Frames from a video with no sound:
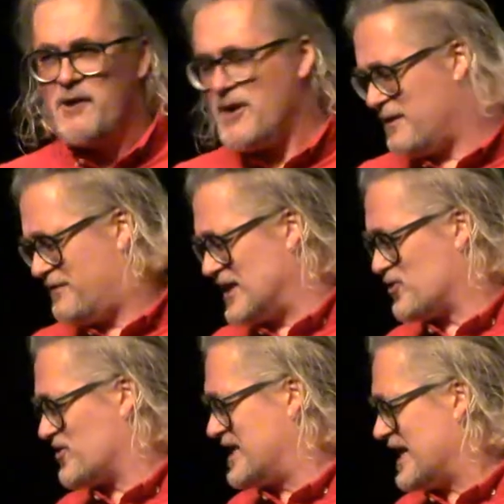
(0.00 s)
I ran a
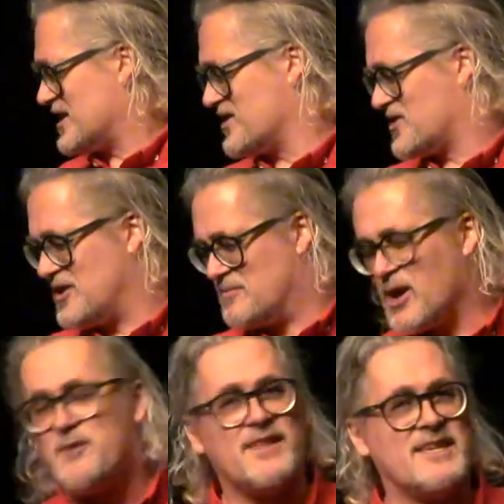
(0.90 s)
facial detection script
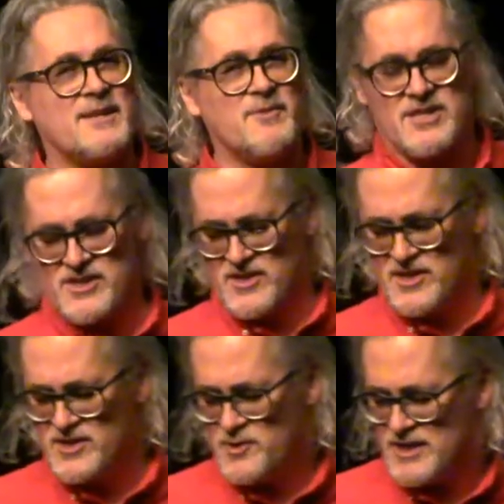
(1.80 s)
over these images
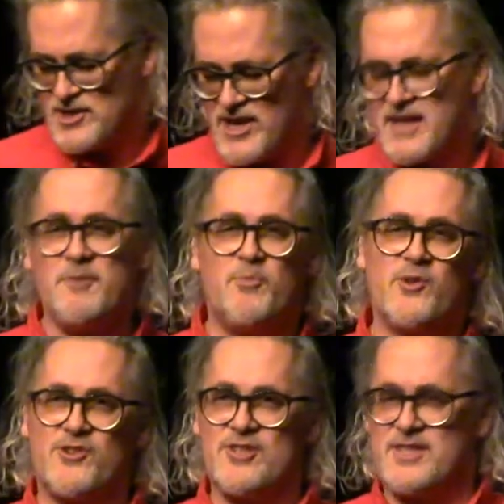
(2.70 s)
to extract the
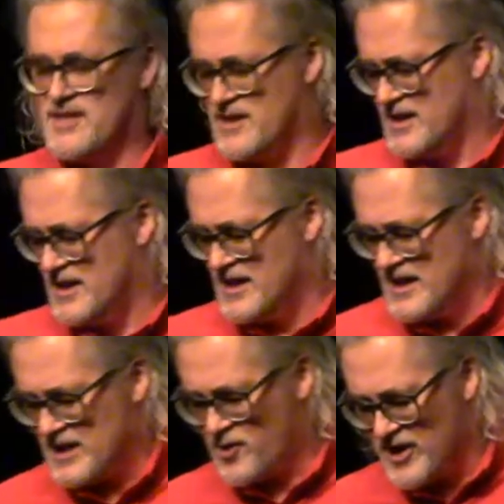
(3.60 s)
portraits
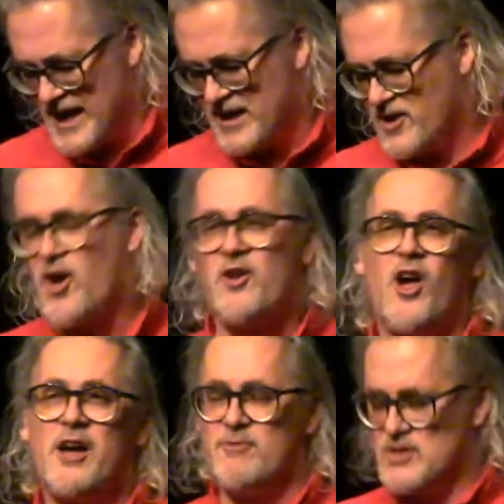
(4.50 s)
and created an
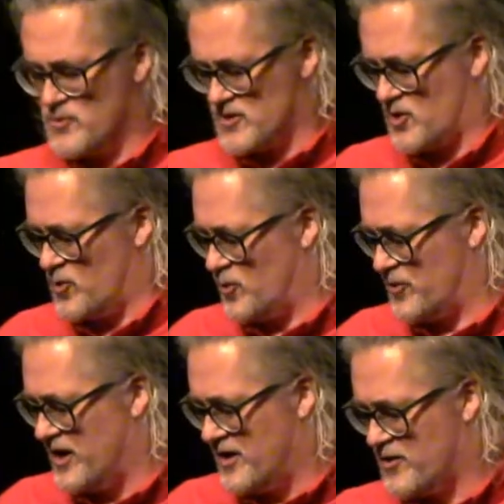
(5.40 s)
online resource
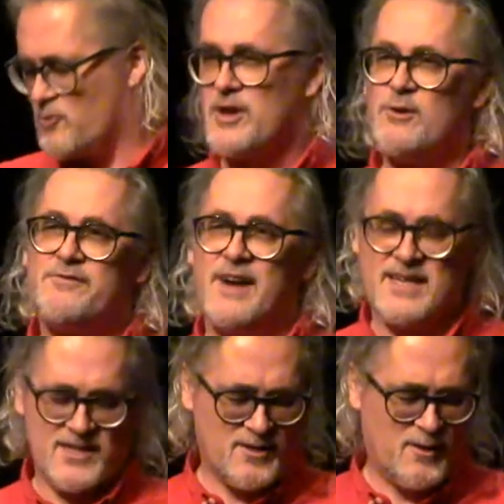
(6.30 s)
called The Real
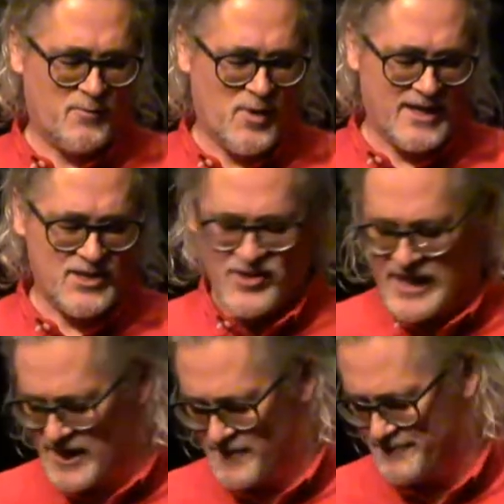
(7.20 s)
Face of White
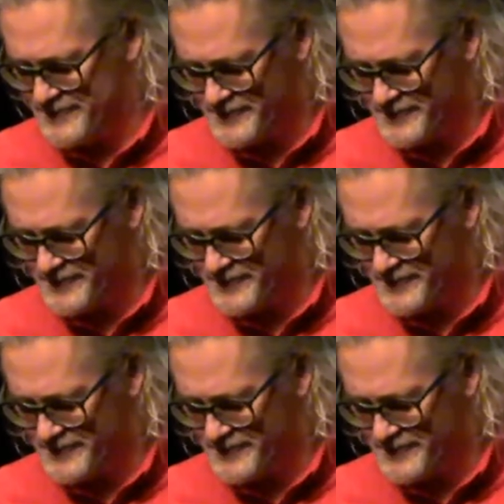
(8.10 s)
Australia.